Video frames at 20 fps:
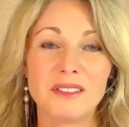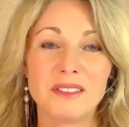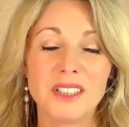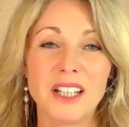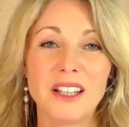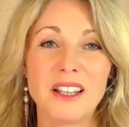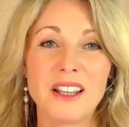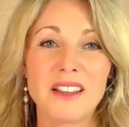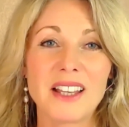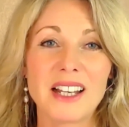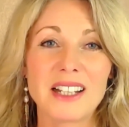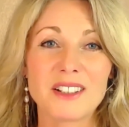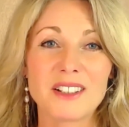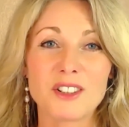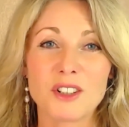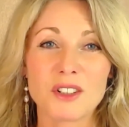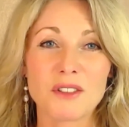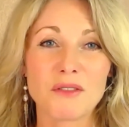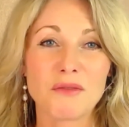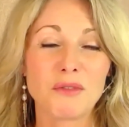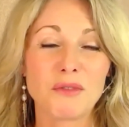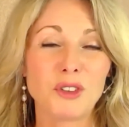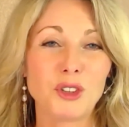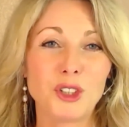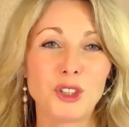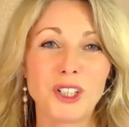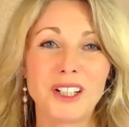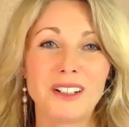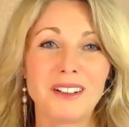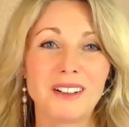And that's just
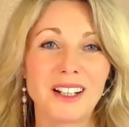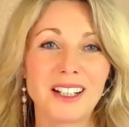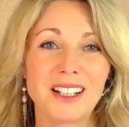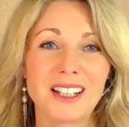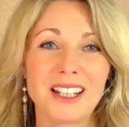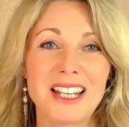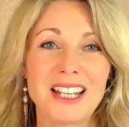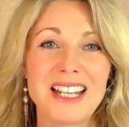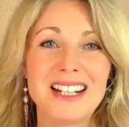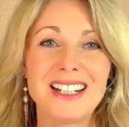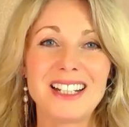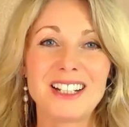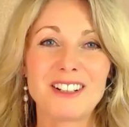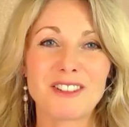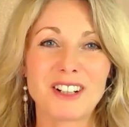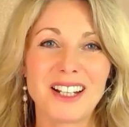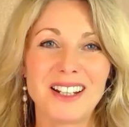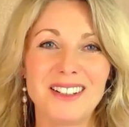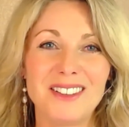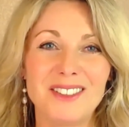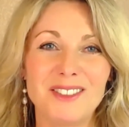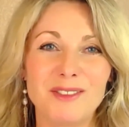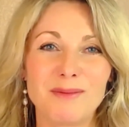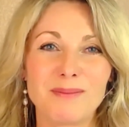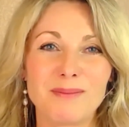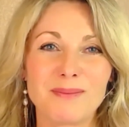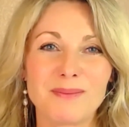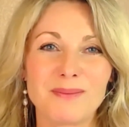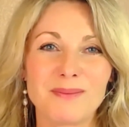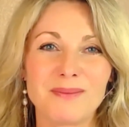falling like healing rain
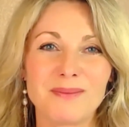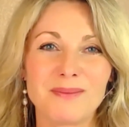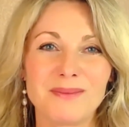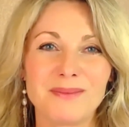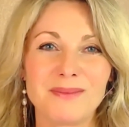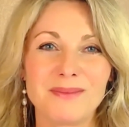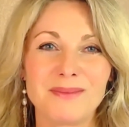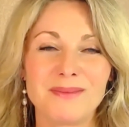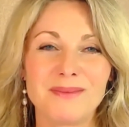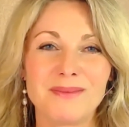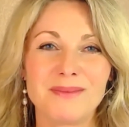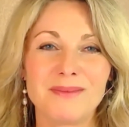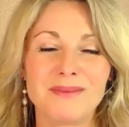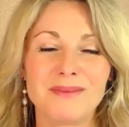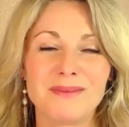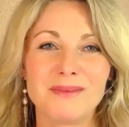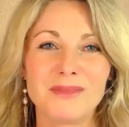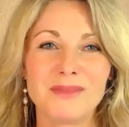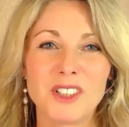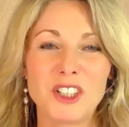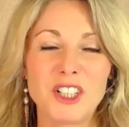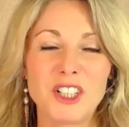to